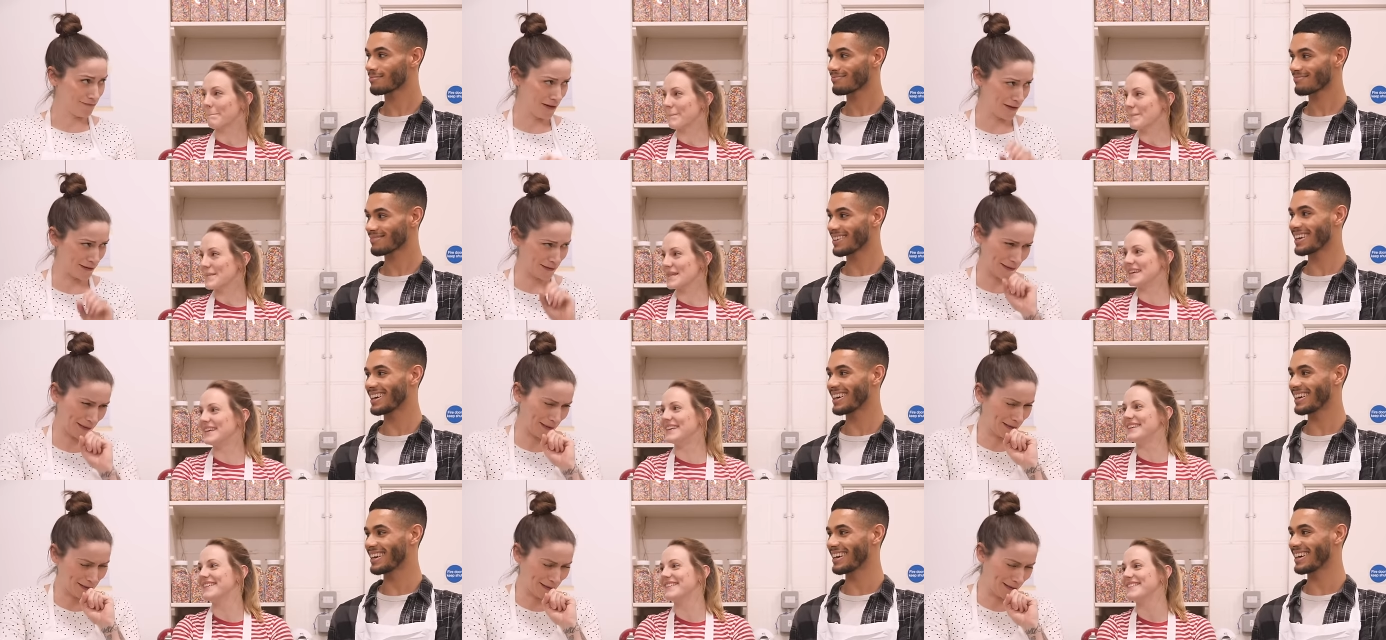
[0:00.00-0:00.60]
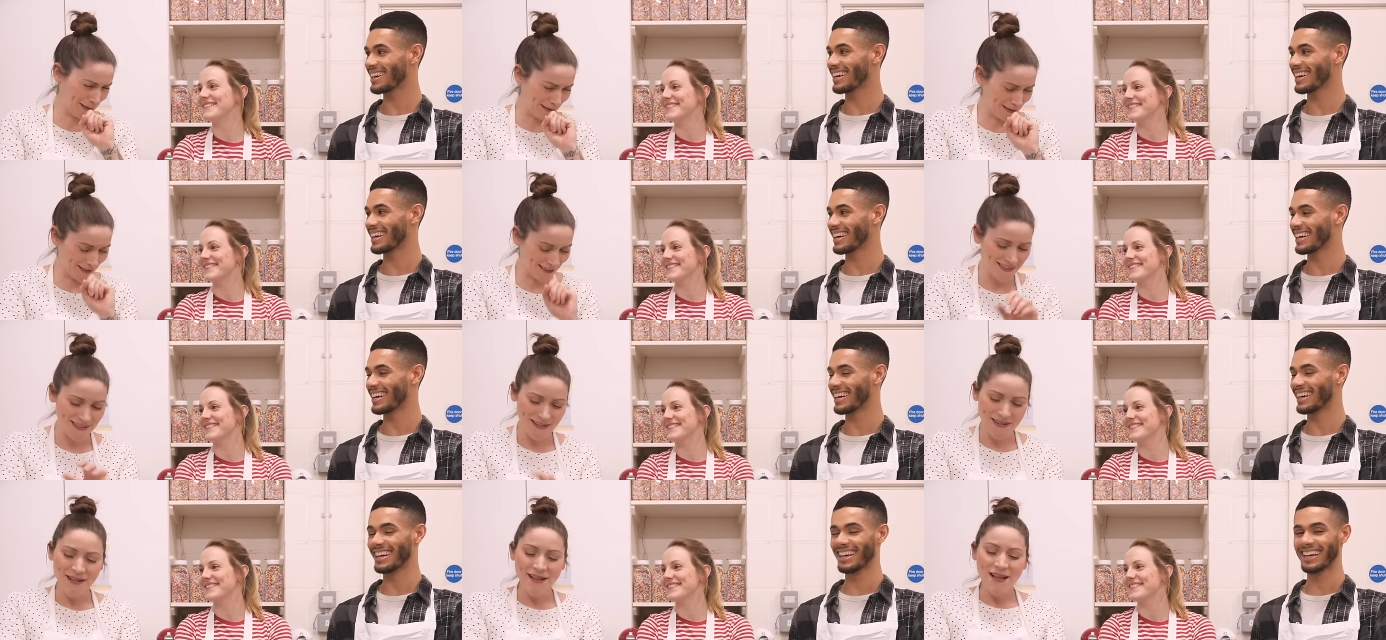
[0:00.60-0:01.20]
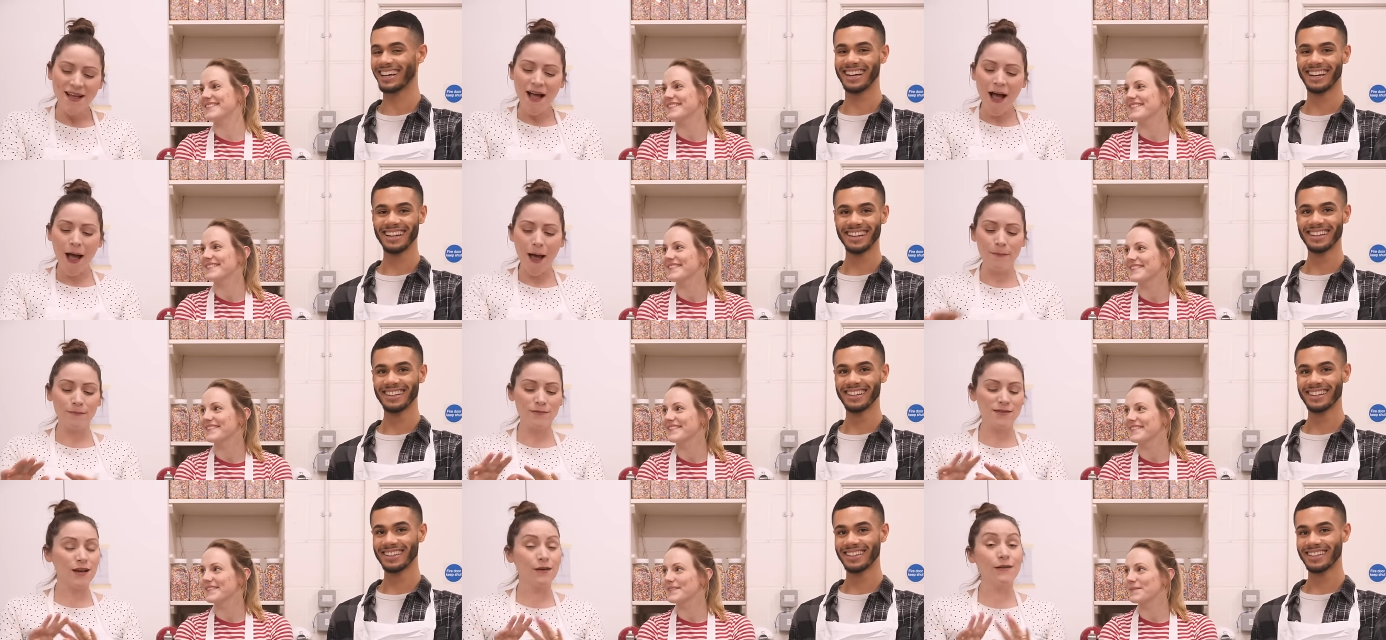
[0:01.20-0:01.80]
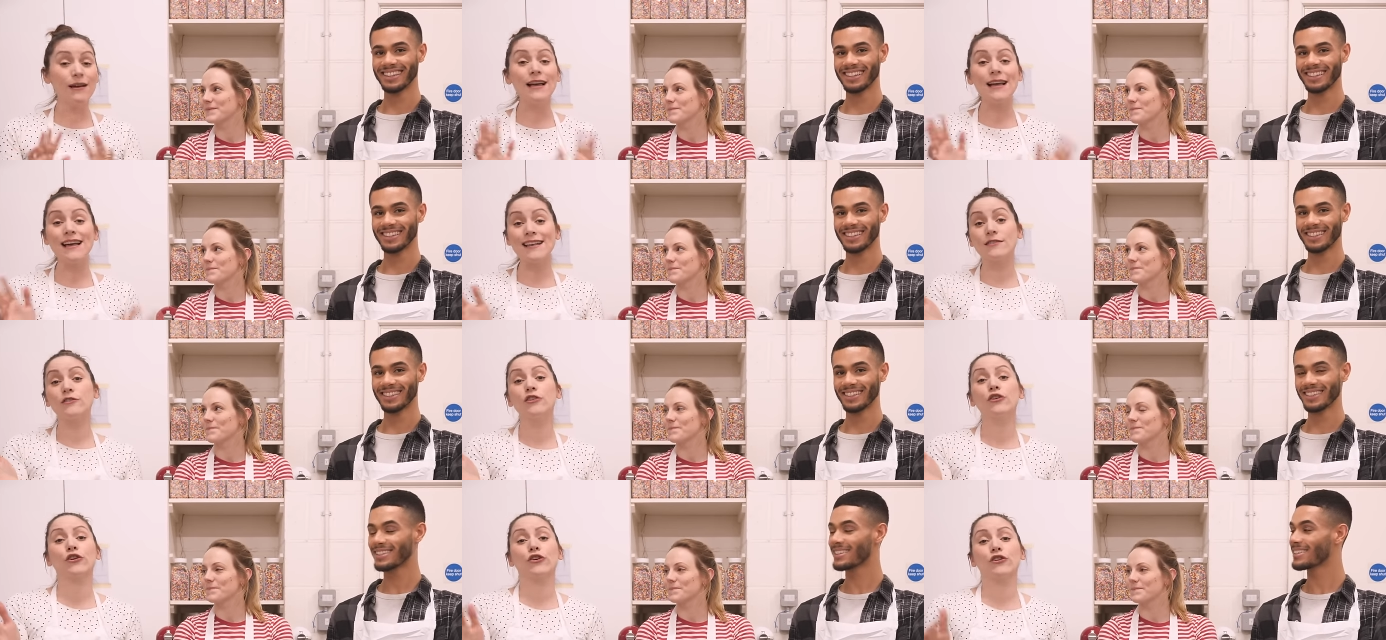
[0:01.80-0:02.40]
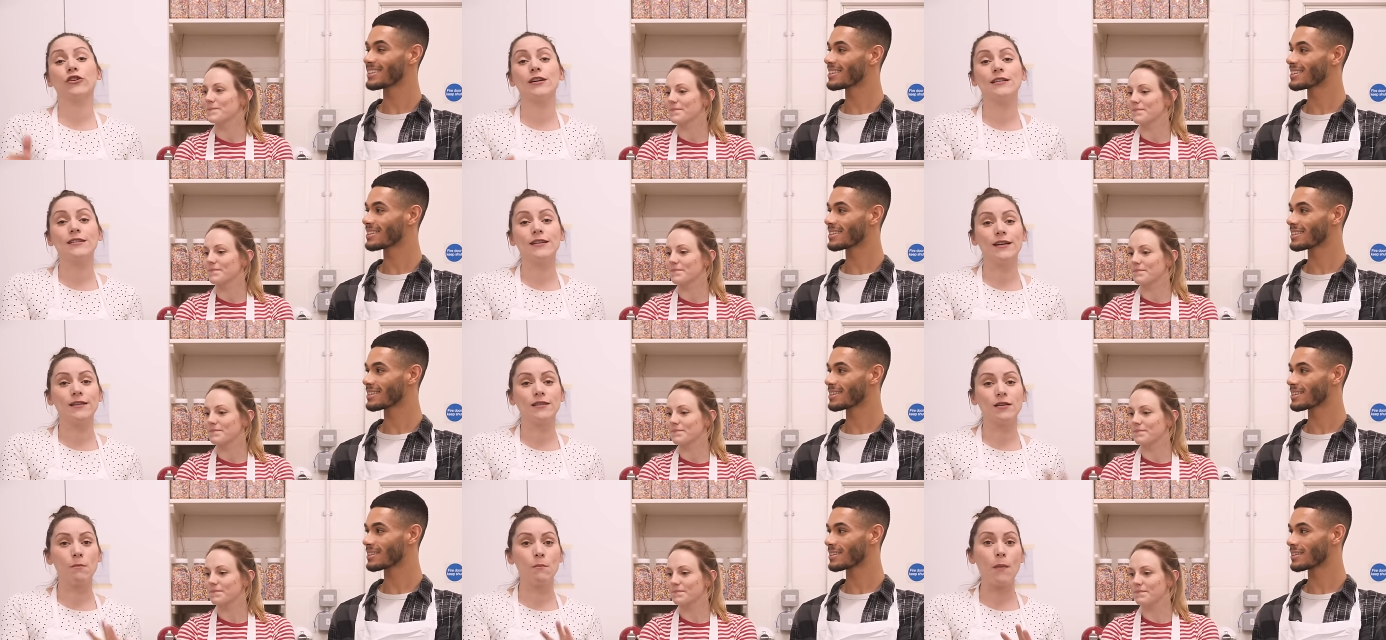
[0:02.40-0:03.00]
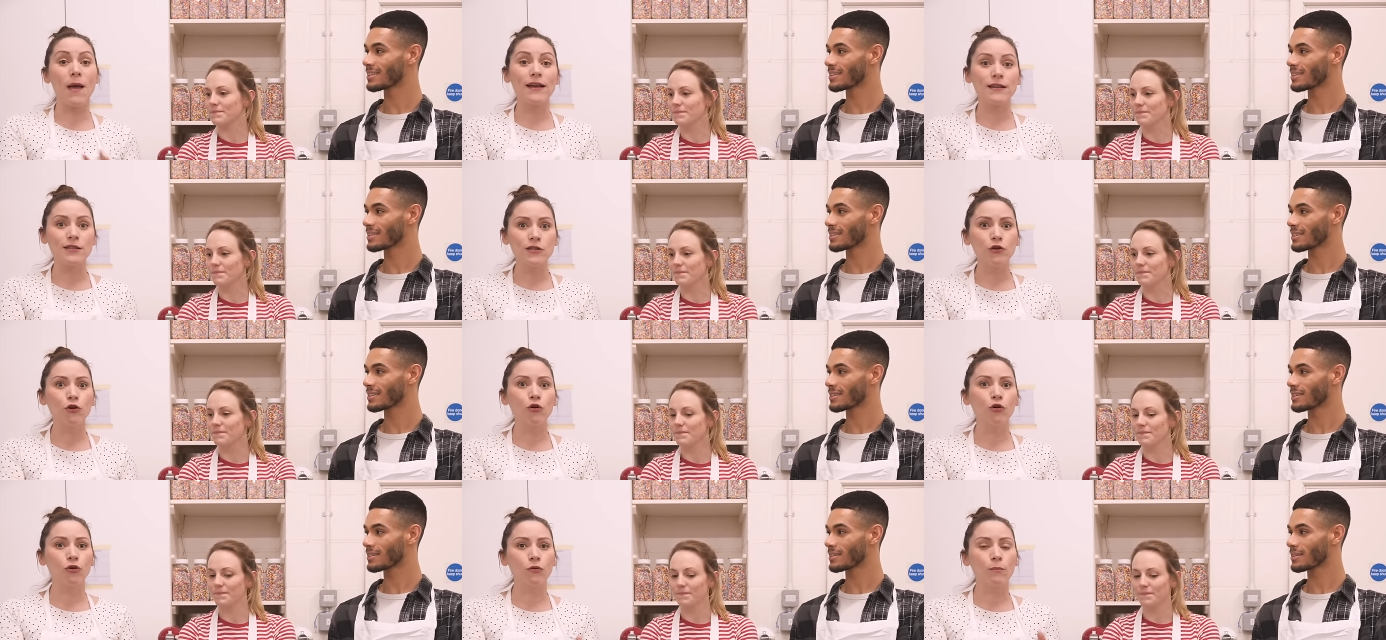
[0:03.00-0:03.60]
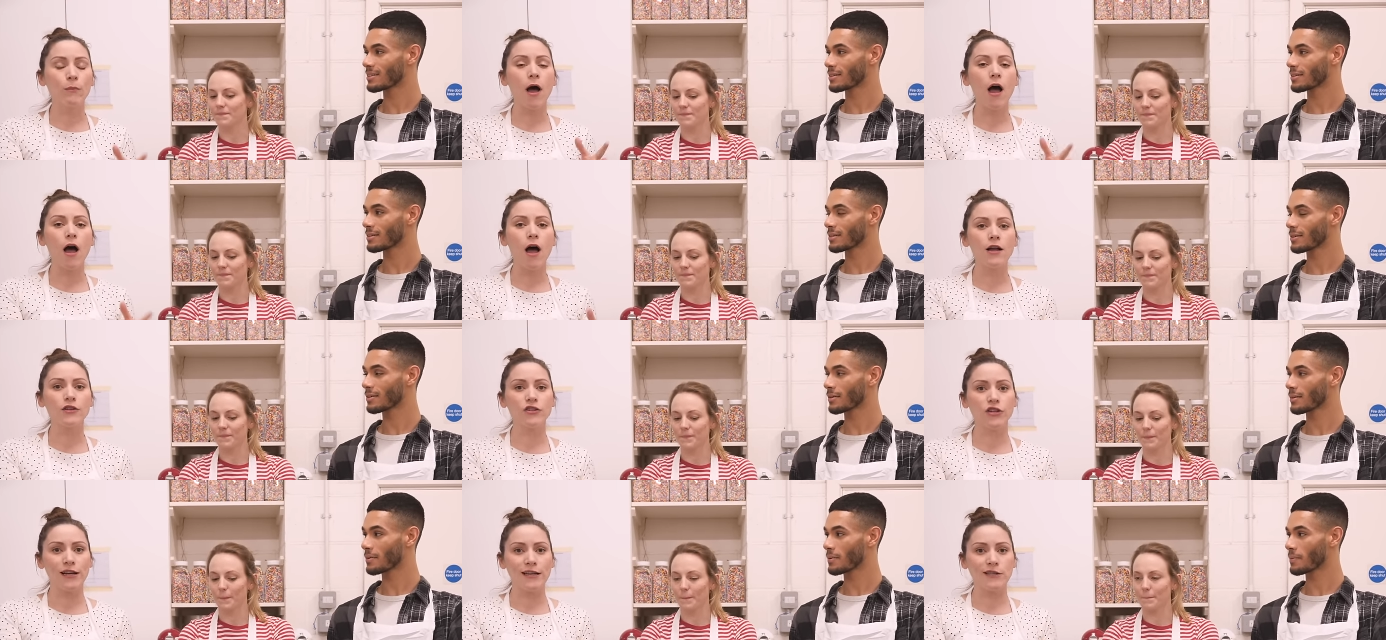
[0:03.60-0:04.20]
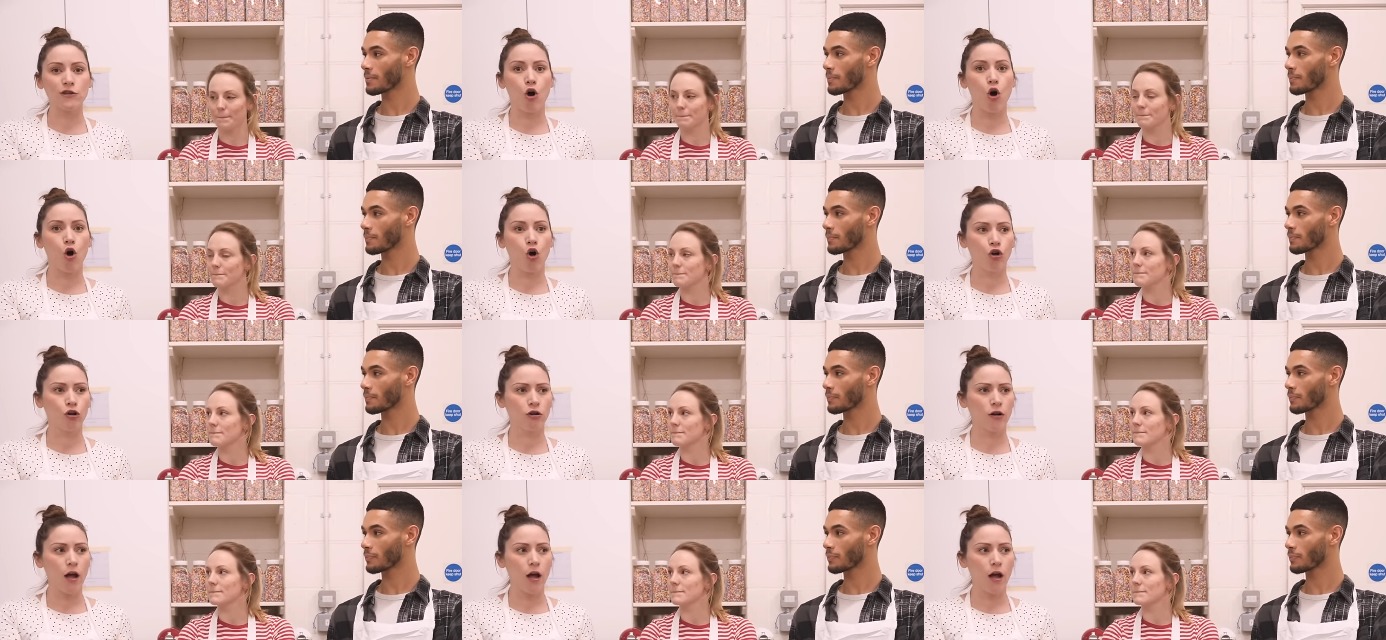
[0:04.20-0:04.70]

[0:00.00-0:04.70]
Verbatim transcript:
Speaker 1: um, so it isn't a good idea to base your purchase on